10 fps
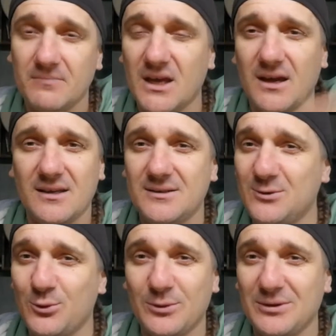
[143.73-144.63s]
And
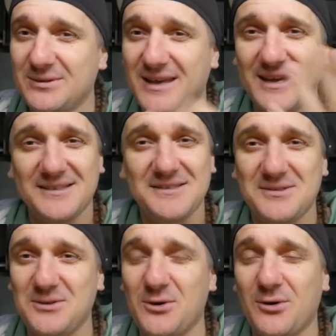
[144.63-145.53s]
you'll
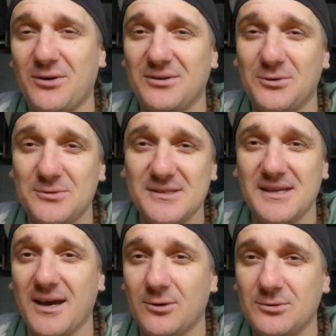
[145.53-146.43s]
get your good
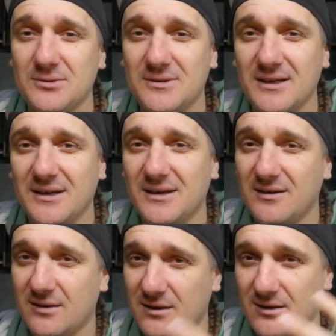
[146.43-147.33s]
sound.
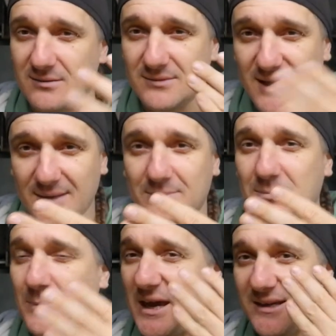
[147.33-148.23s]

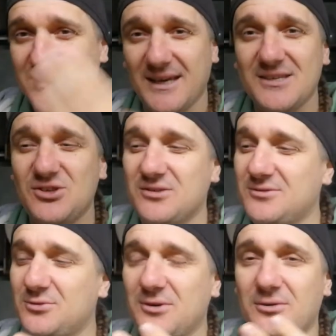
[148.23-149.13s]
Pay attention
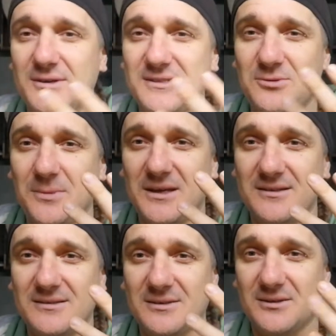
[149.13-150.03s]
to your
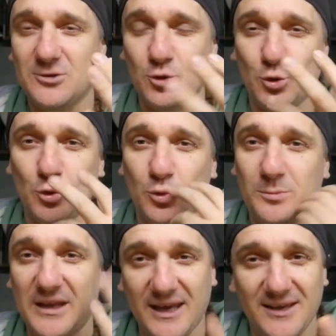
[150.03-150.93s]
instrument, to
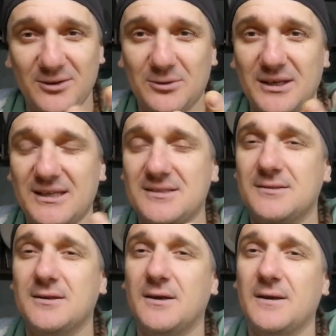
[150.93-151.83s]
playing on it.
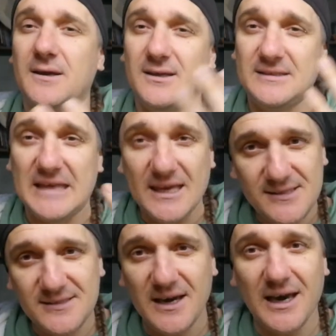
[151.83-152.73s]
It
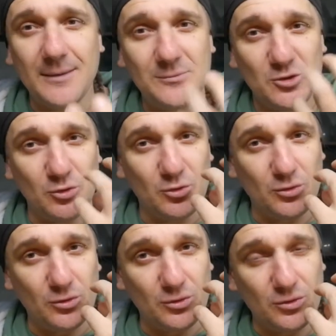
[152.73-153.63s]
takes time
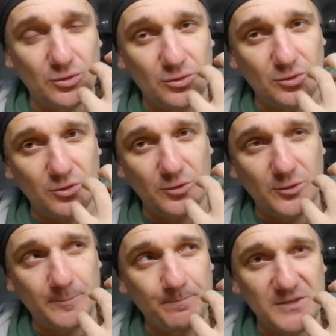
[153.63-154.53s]
to